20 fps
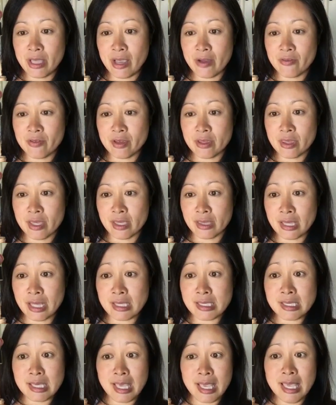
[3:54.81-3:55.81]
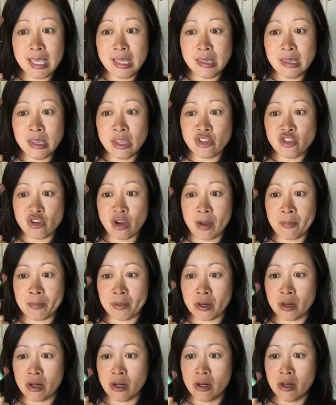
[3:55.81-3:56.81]
everything that's in the
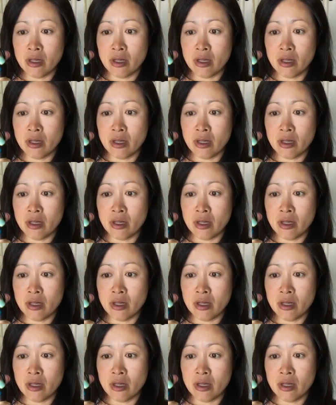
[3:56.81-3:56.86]
dropper,